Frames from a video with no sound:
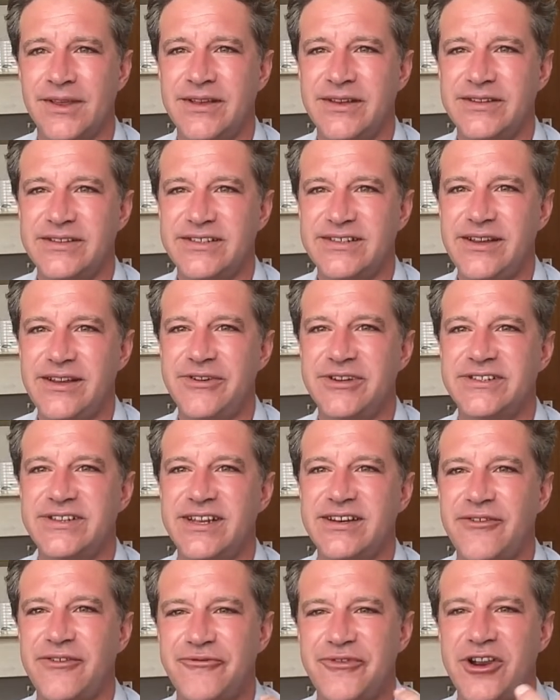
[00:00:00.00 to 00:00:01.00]
Stephen
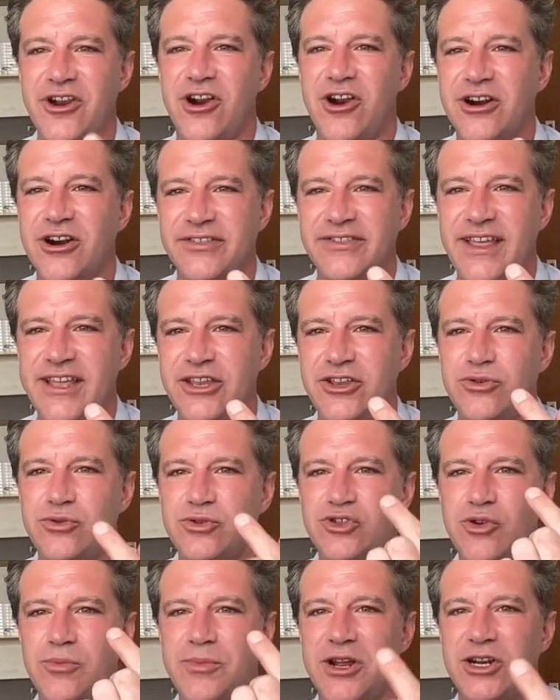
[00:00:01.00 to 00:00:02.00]
sent a finger heart. Thank you
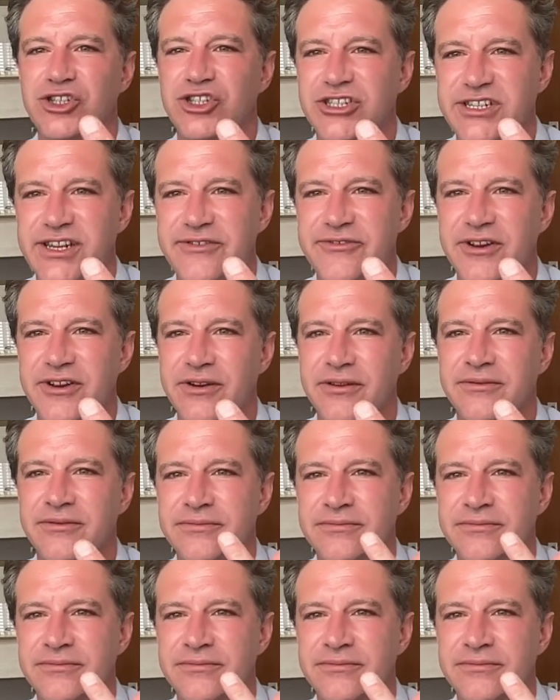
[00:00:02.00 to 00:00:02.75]
so much, Stephen.